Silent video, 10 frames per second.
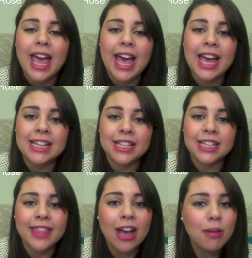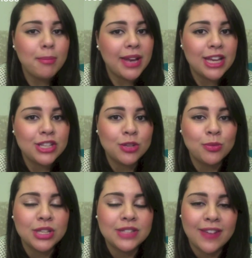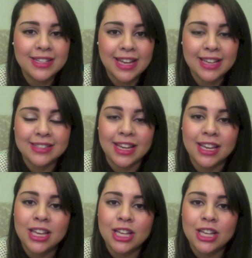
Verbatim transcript: and that combination was fantastic